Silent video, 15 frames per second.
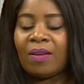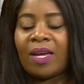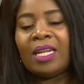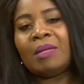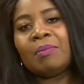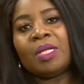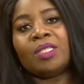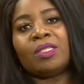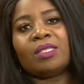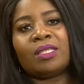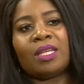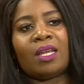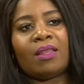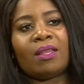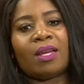I didn't mean to
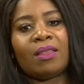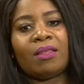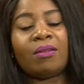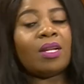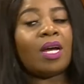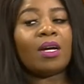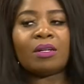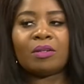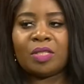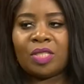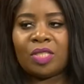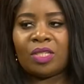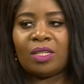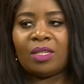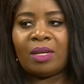say that they're not
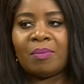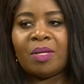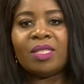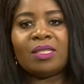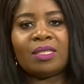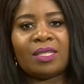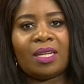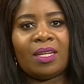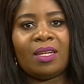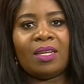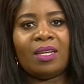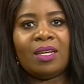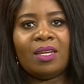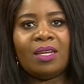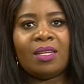Christian. I meant to say
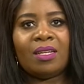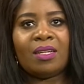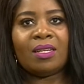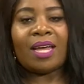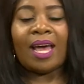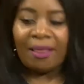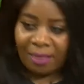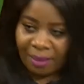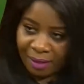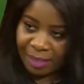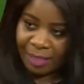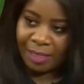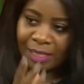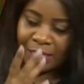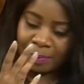Catholics
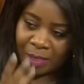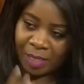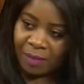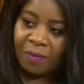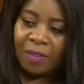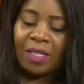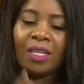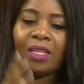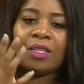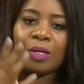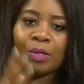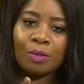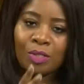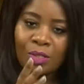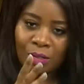specifically,
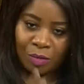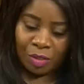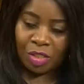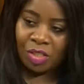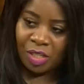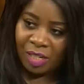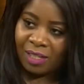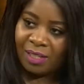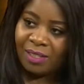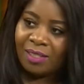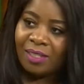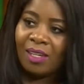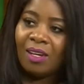those Christians